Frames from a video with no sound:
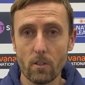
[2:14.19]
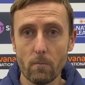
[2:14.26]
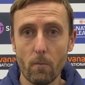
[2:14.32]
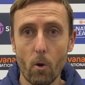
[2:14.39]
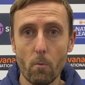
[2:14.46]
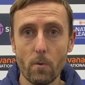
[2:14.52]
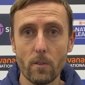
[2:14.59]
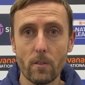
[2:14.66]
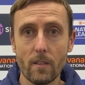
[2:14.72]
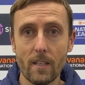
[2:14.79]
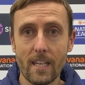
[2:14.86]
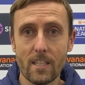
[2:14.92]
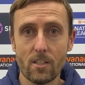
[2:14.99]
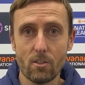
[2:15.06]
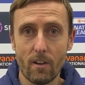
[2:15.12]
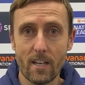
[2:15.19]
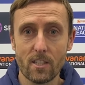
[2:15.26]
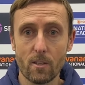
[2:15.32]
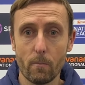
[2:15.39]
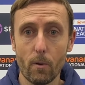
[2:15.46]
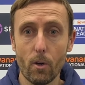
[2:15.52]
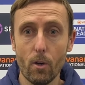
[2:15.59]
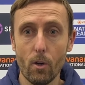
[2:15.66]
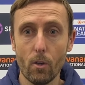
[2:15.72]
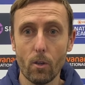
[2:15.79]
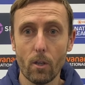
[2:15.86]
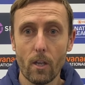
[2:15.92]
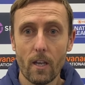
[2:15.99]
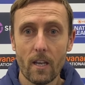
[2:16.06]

The moment he strikes the ball